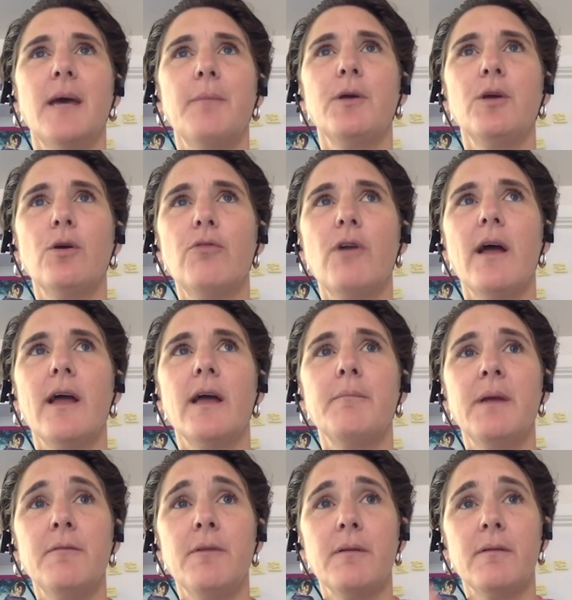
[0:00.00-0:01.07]
Yeah, but you're right.
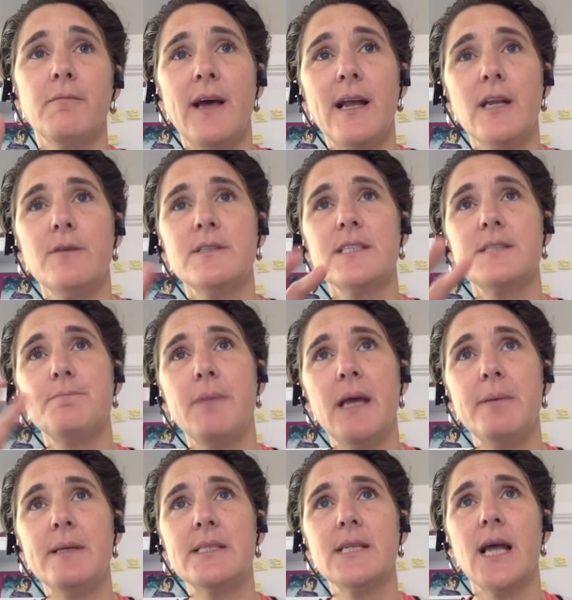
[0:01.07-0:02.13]
I mean, values is
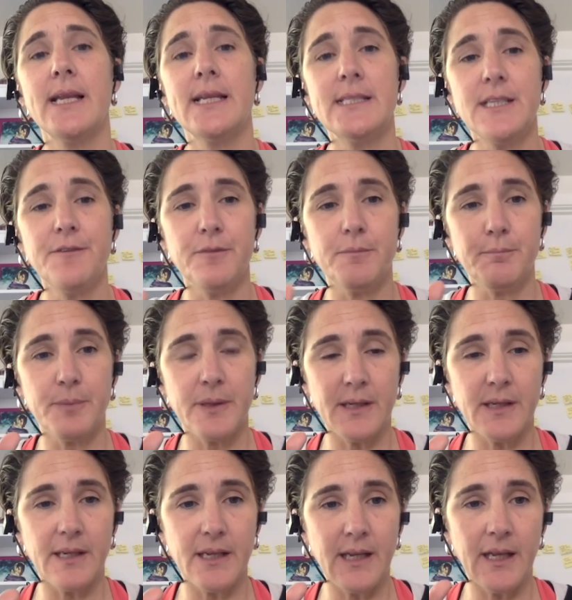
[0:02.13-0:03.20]
maybe slightly different,
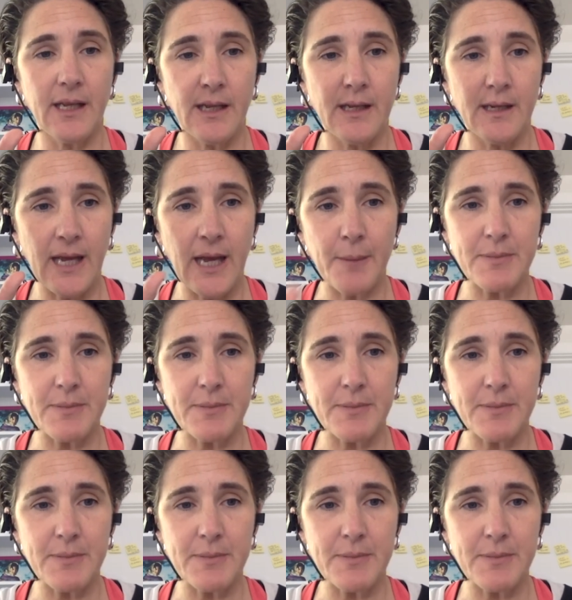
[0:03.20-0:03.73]
but it,